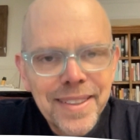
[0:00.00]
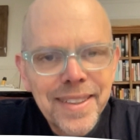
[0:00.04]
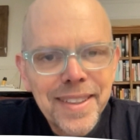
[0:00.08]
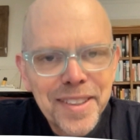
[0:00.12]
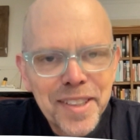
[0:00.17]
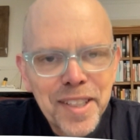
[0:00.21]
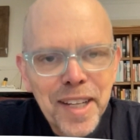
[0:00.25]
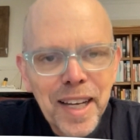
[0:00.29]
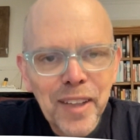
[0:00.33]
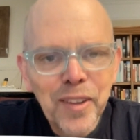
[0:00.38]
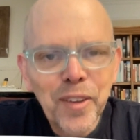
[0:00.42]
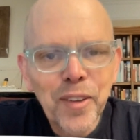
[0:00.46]

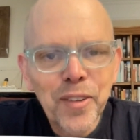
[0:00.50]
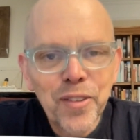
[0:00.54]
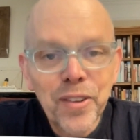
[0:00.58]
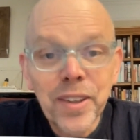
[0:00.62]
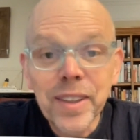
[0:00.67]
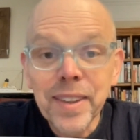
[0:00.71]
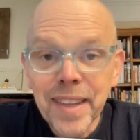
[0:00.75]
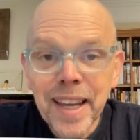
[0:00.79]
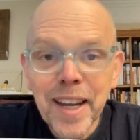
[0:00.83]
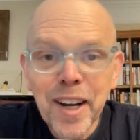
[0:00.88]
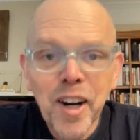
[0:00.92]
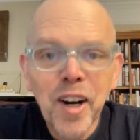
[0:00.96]
intelligent,
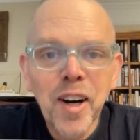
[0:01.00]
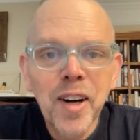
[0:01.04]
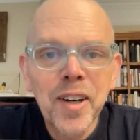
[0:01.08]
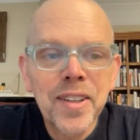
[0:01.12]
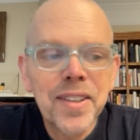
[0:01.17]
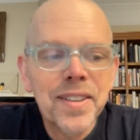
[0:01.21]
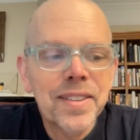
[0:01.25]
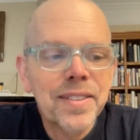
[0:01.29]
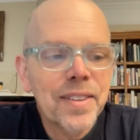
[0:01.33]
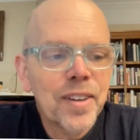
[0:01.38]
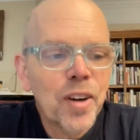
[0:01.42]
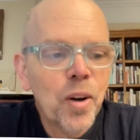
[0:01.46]
and they
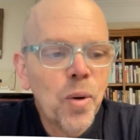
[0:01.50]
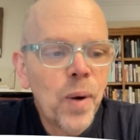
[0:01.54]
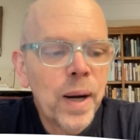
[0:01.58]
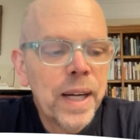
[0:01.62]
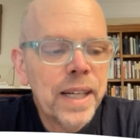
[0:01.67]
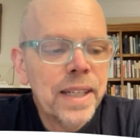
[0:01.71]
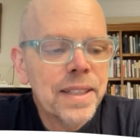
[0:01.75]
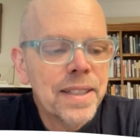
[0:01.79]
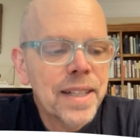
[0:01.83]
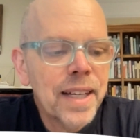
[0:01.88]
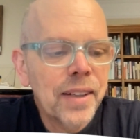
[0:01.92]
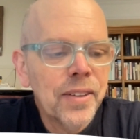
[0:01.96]
are
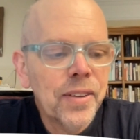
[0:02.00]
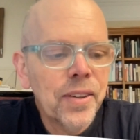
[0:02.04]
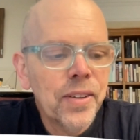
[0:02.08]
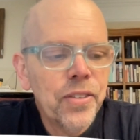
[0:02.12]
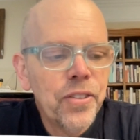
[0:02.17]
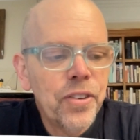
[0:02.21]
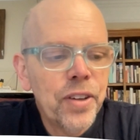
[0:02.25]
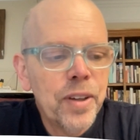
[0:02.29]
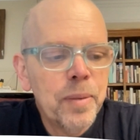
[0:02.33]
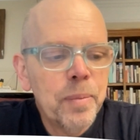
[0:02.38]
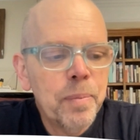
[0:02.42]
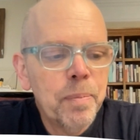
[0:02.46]
quite
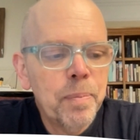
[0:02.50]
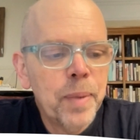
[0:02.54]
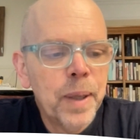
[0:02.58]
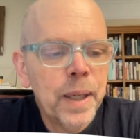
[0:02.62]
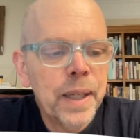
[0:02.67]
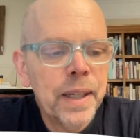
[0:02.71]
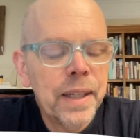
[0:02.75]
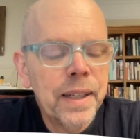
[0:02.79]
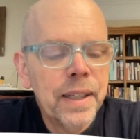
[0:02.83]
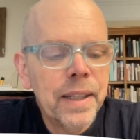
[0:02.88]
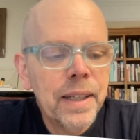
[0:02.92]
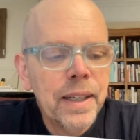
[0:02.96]
intelligent,
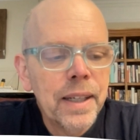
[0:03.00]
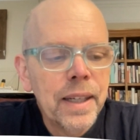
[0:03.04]
but